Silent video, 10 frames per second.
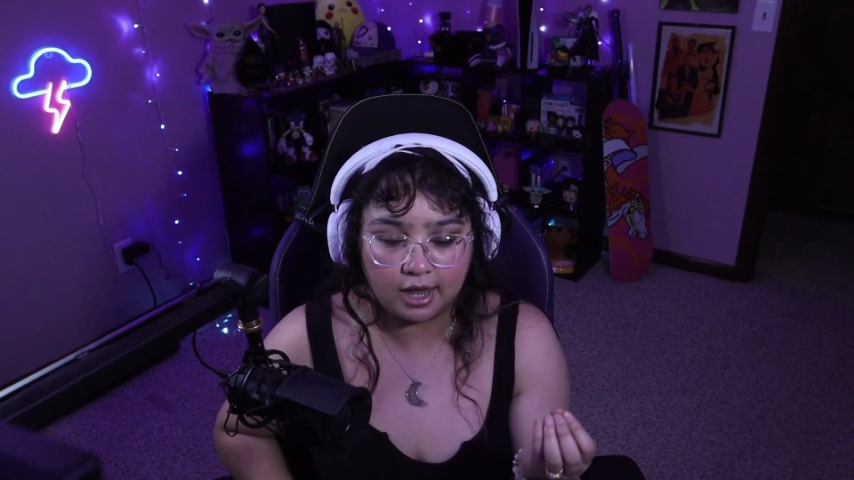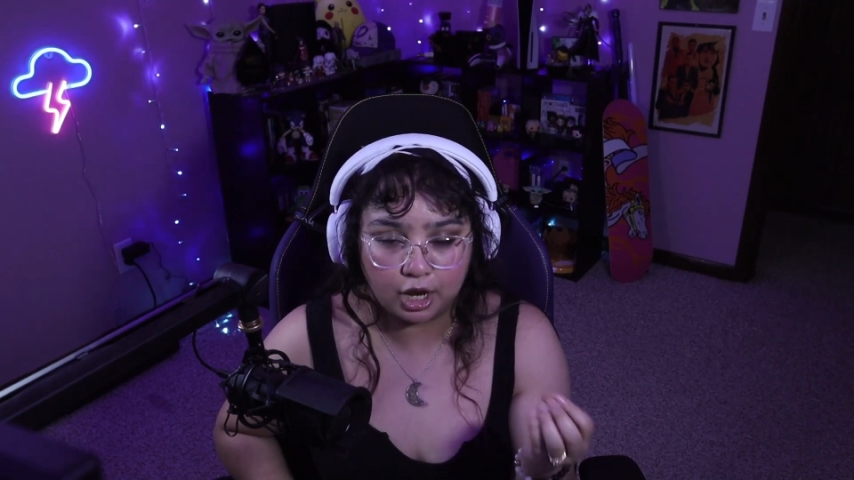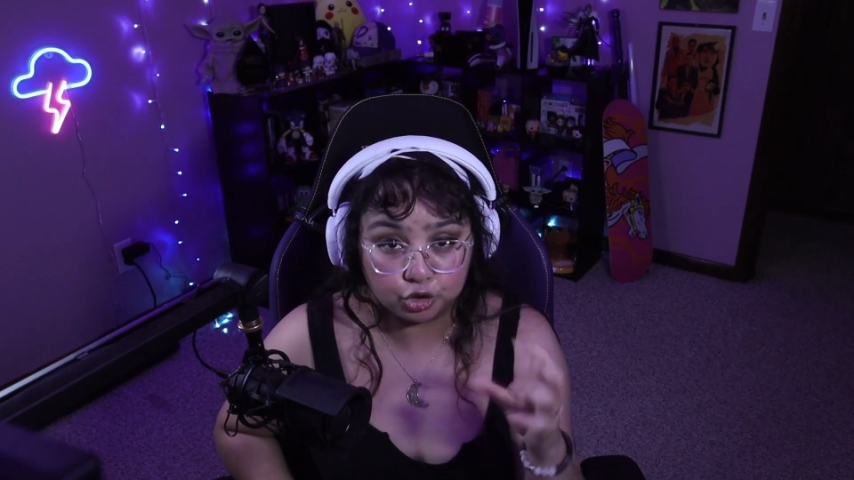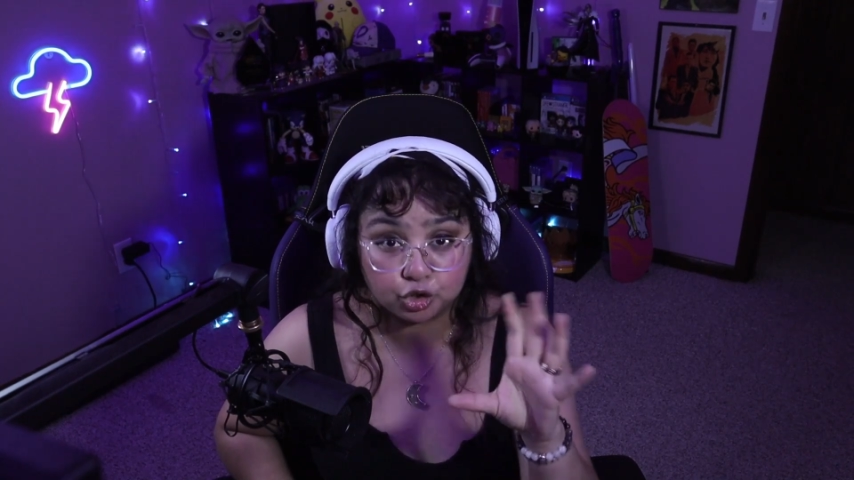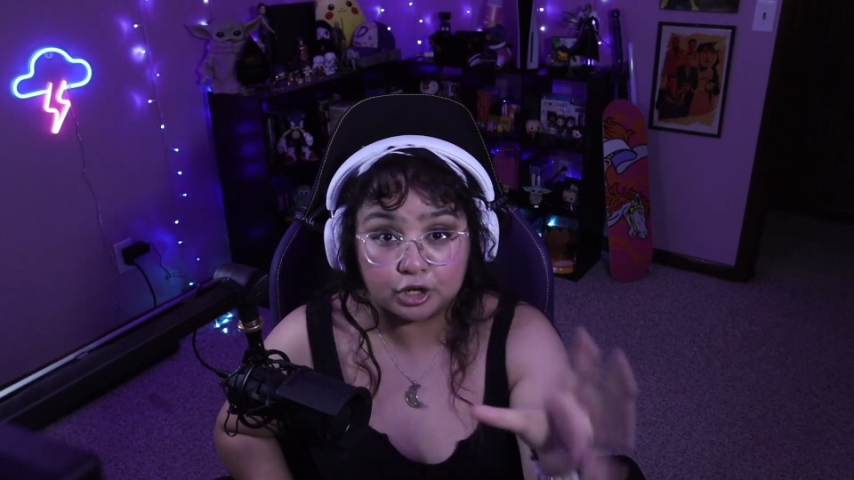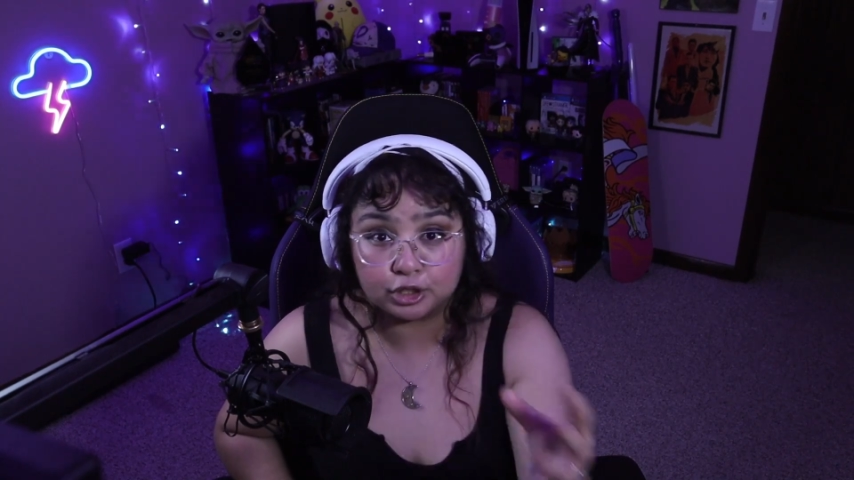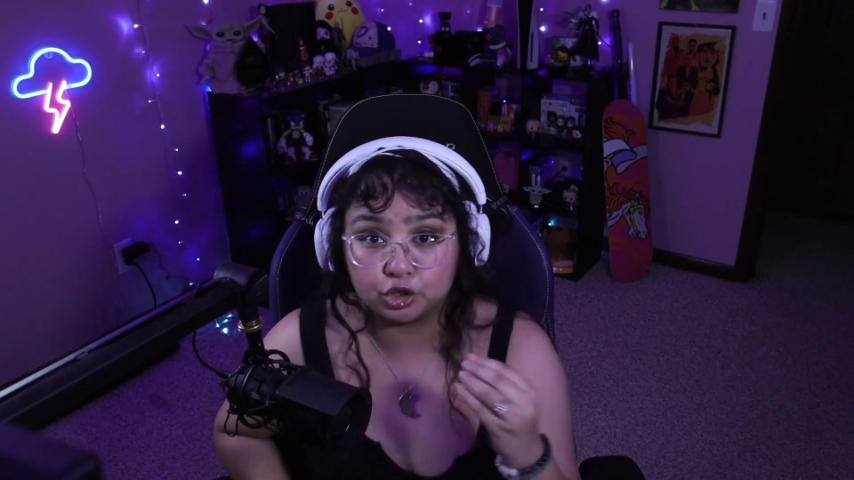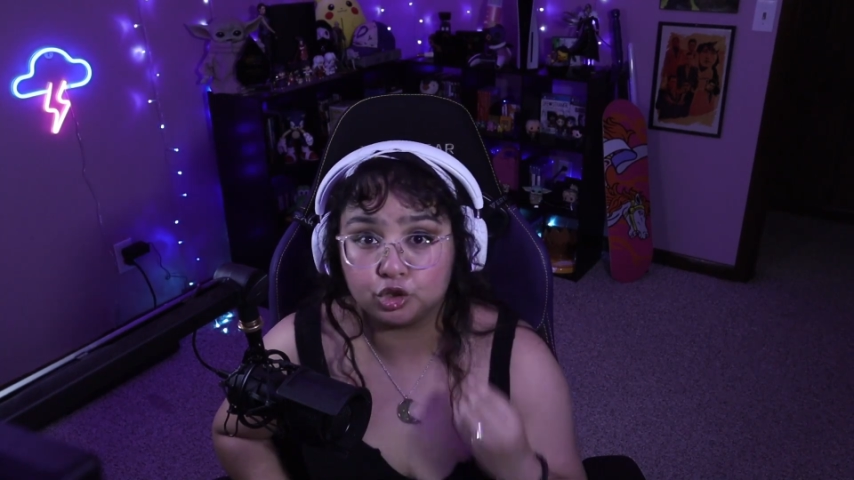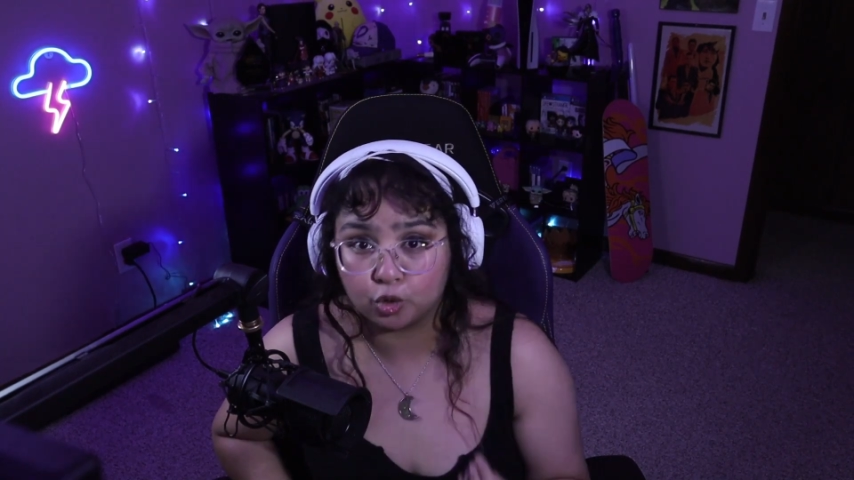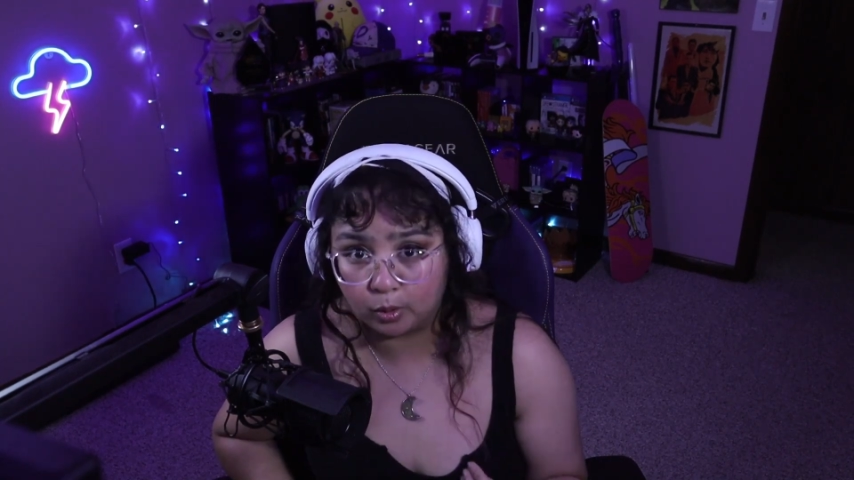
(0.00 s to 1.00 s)
and you're in
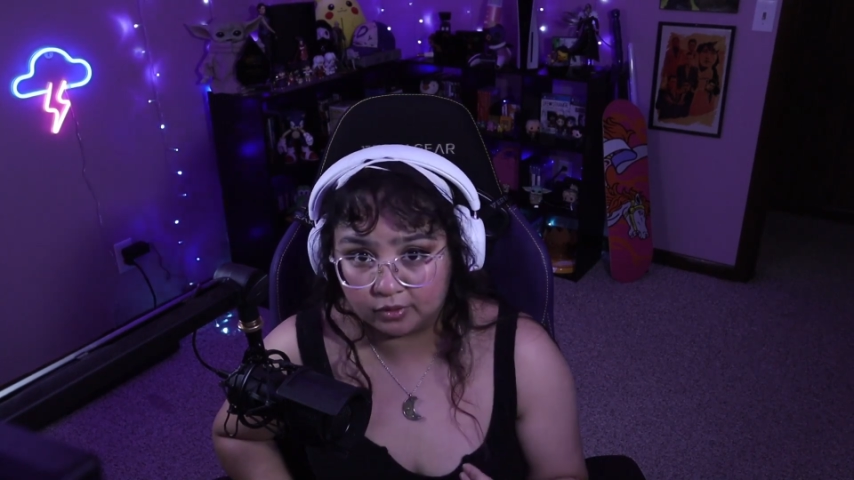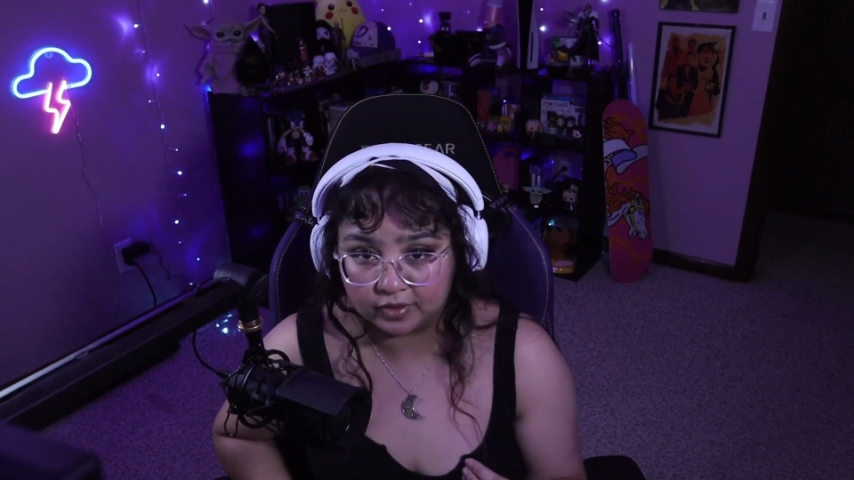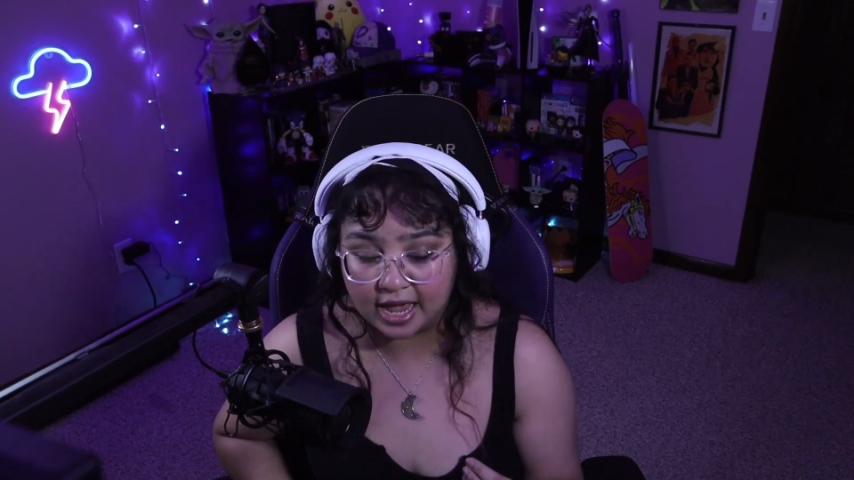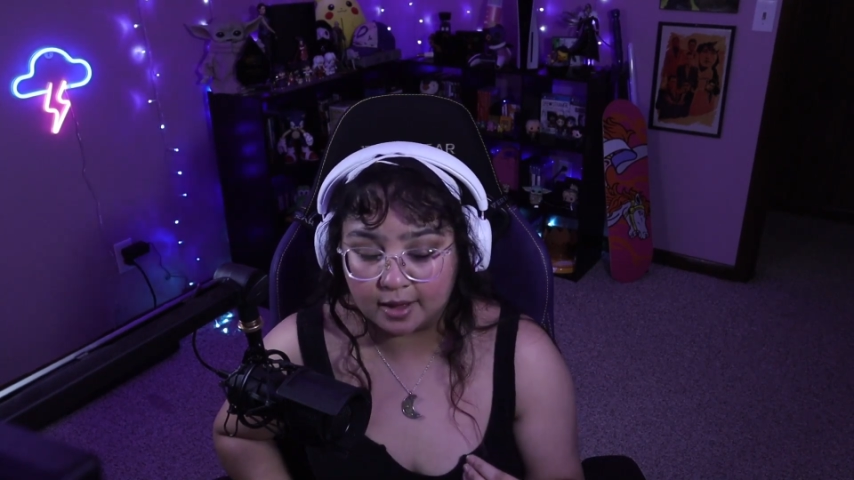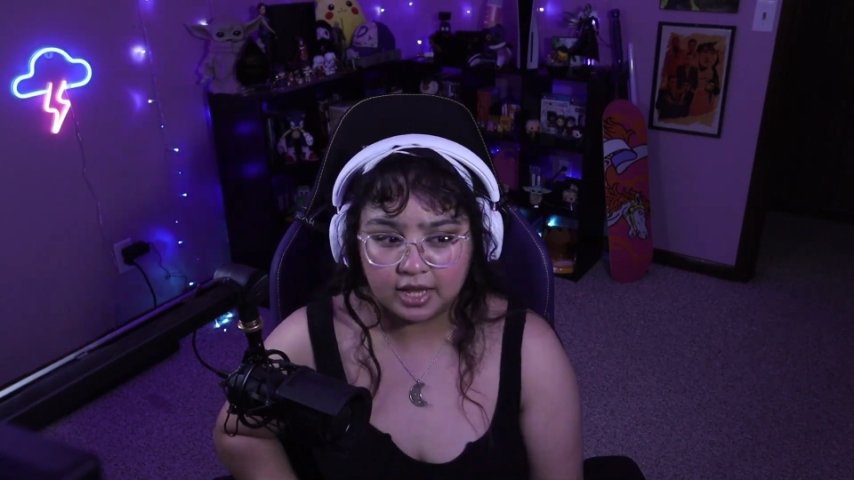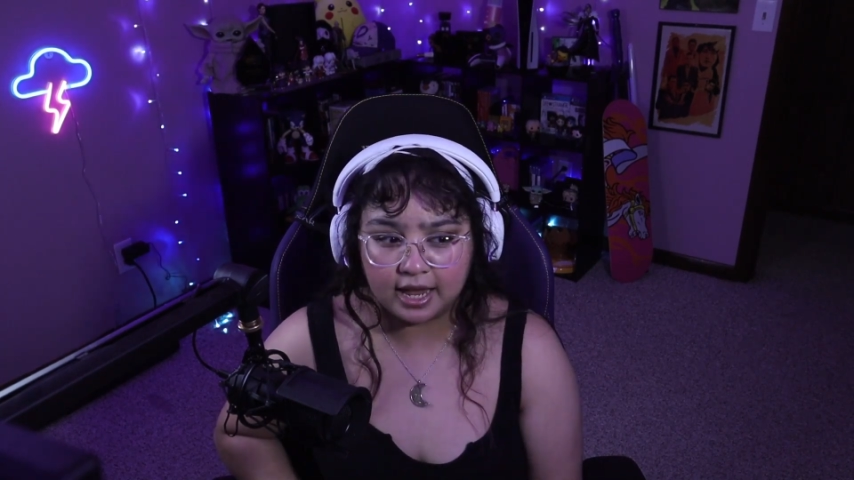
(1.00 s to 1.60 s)
control of that.